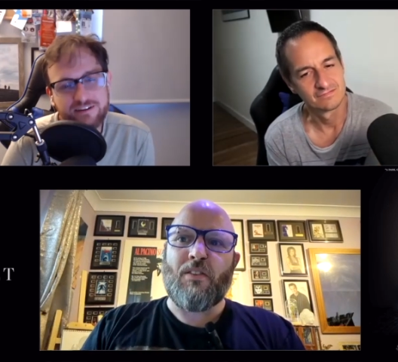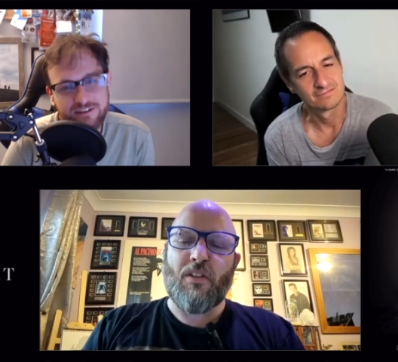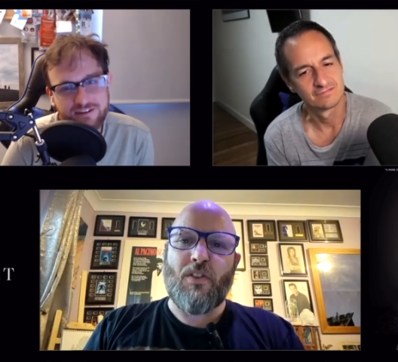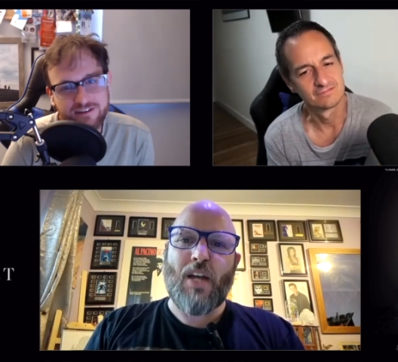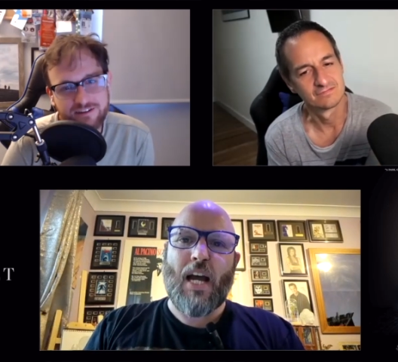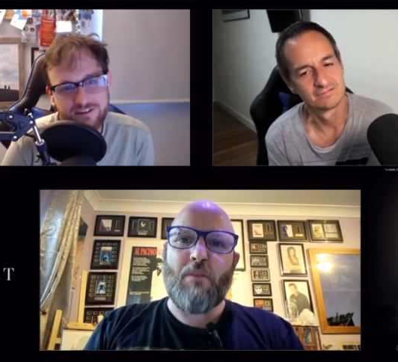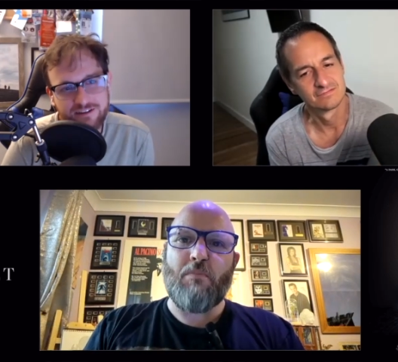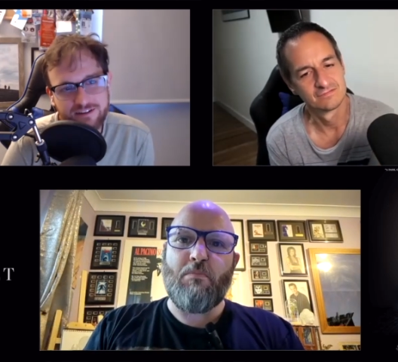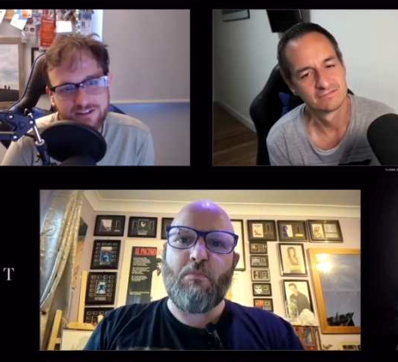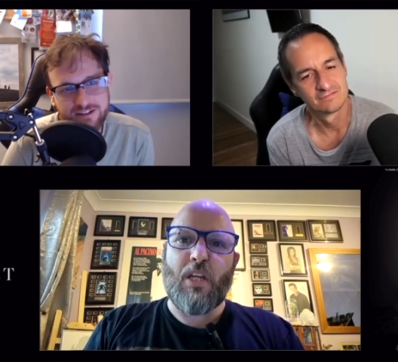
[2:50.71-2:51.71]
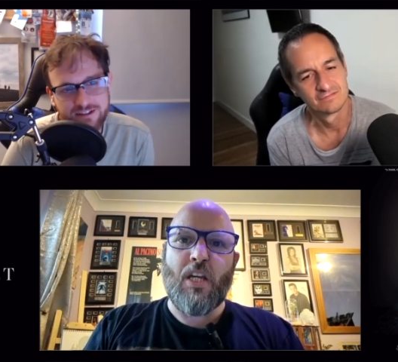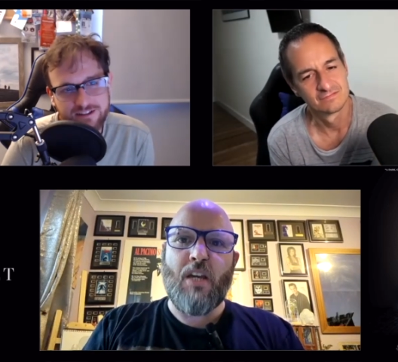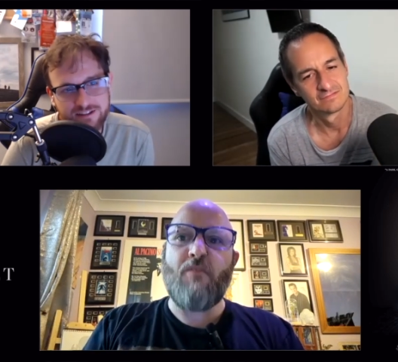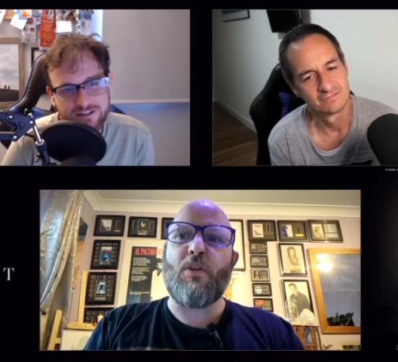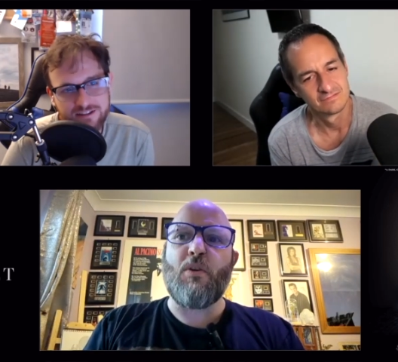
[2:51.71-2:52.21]
Speaker 1: did that
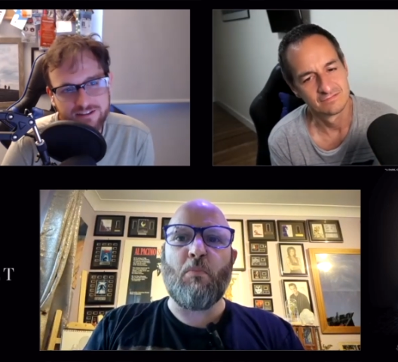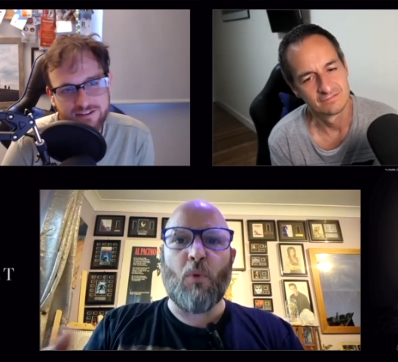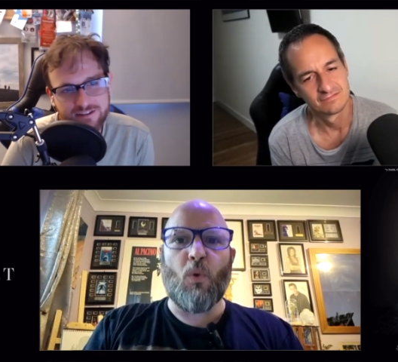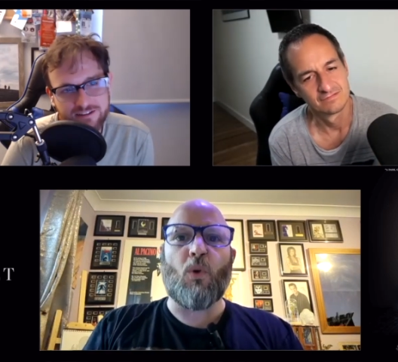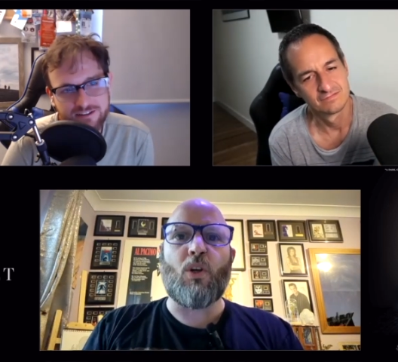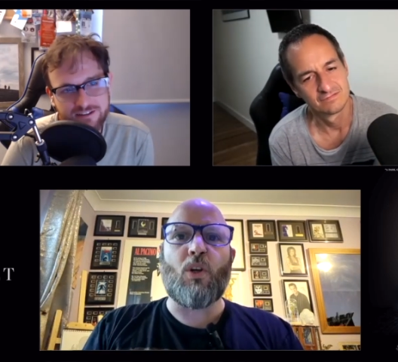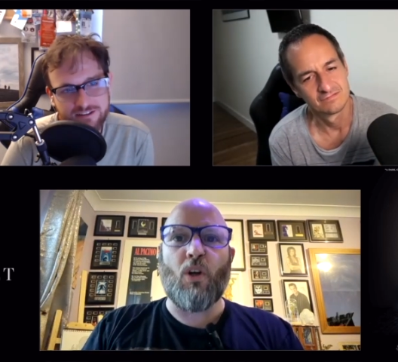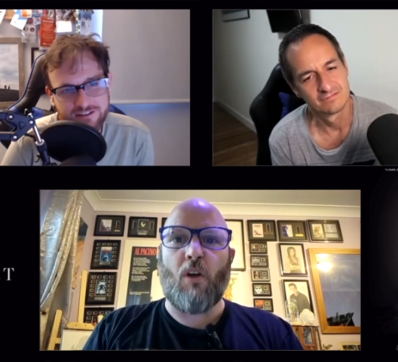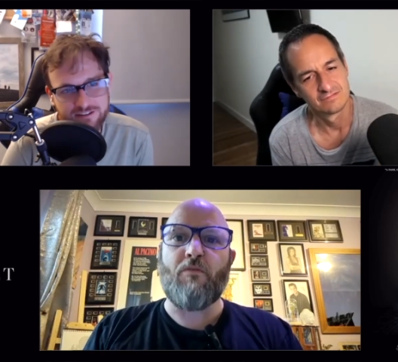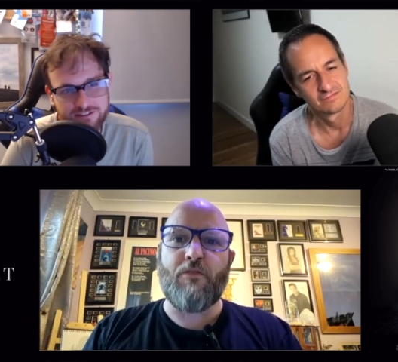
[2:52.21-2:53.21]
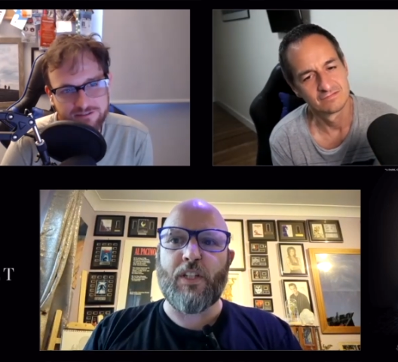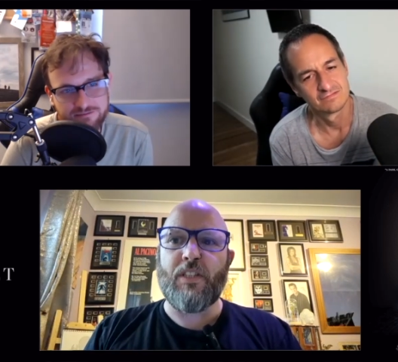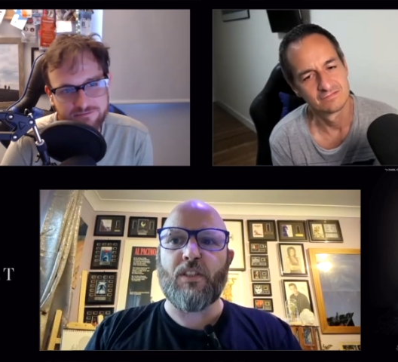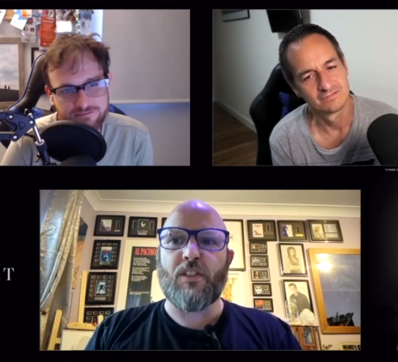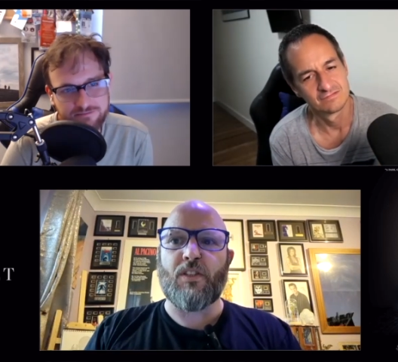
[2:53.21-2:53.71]
give you more
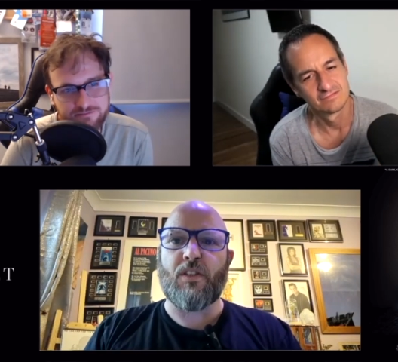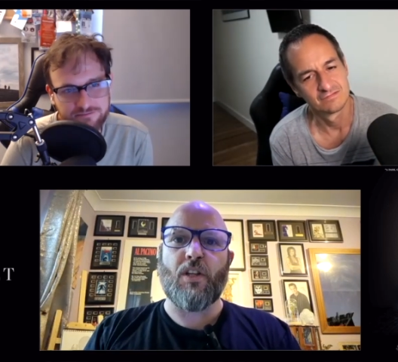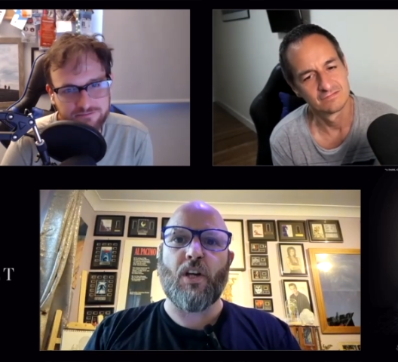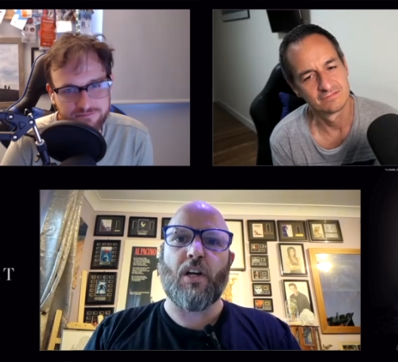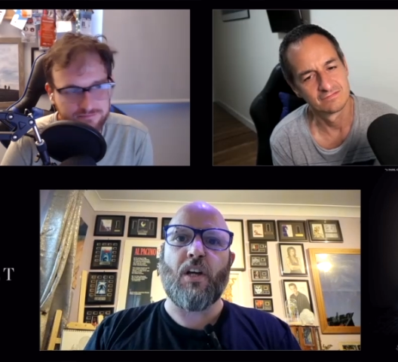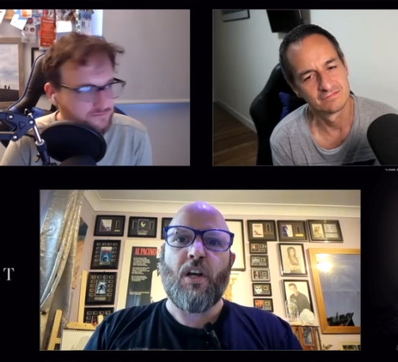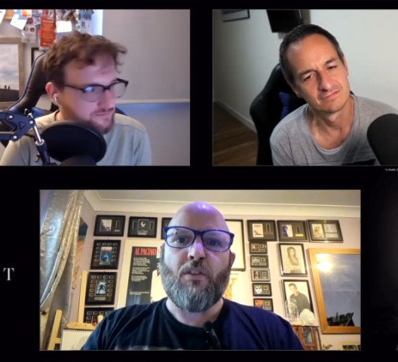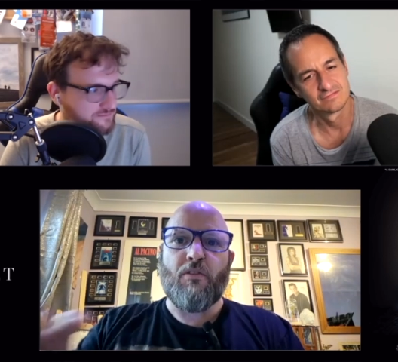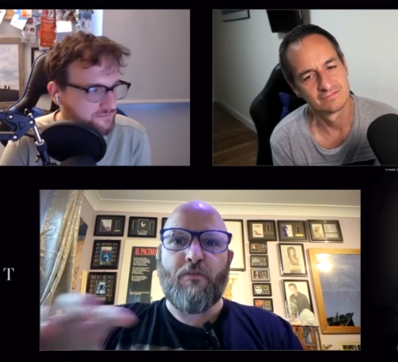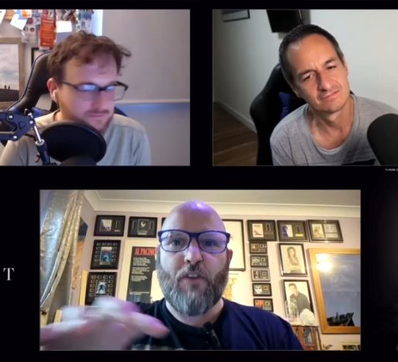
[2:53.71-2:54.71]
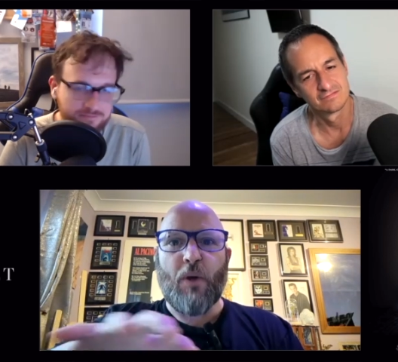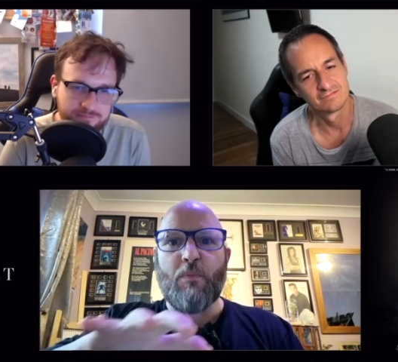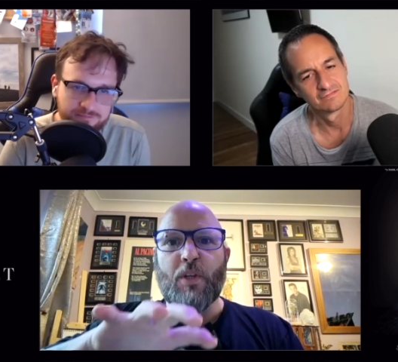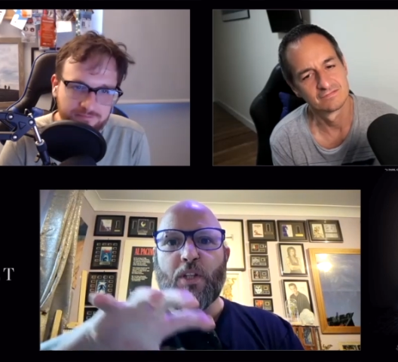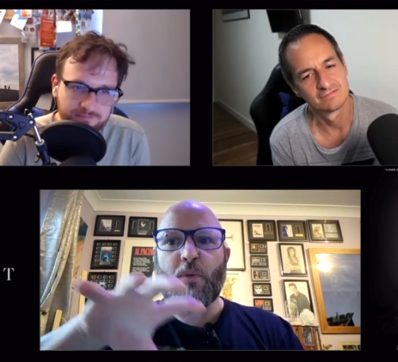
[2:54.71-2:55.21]
confidence that the film
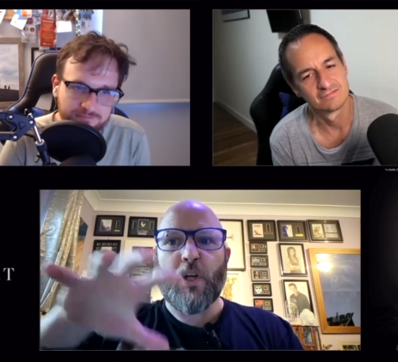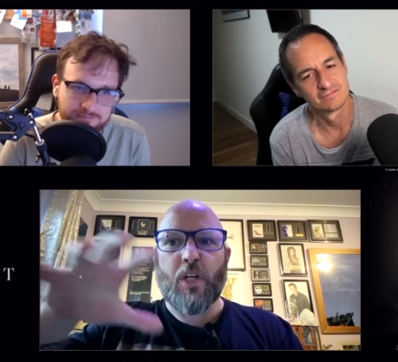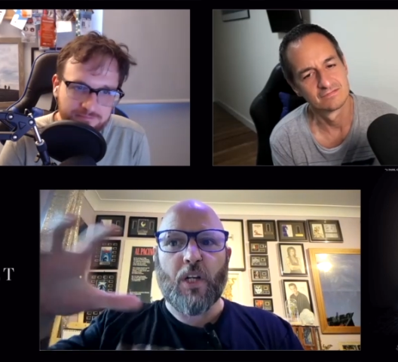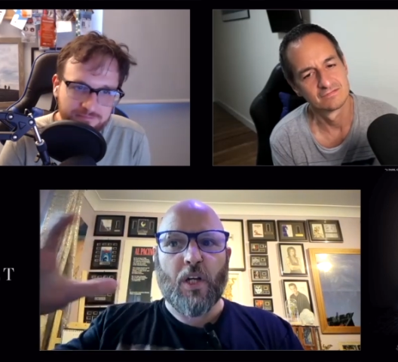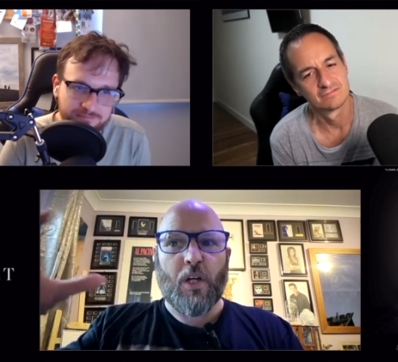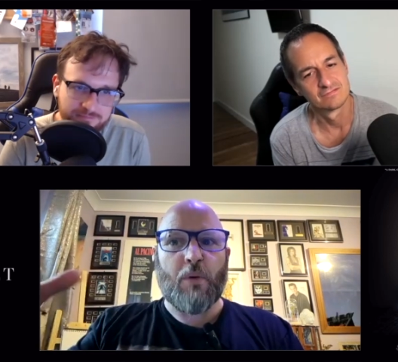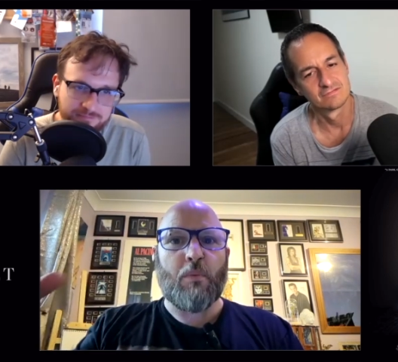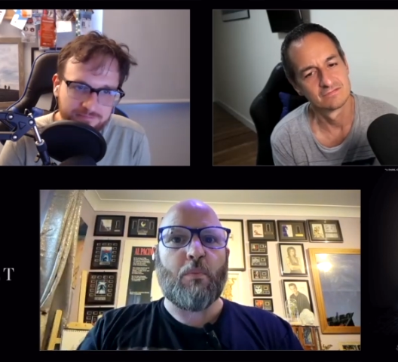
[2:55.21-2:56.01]
that you were going to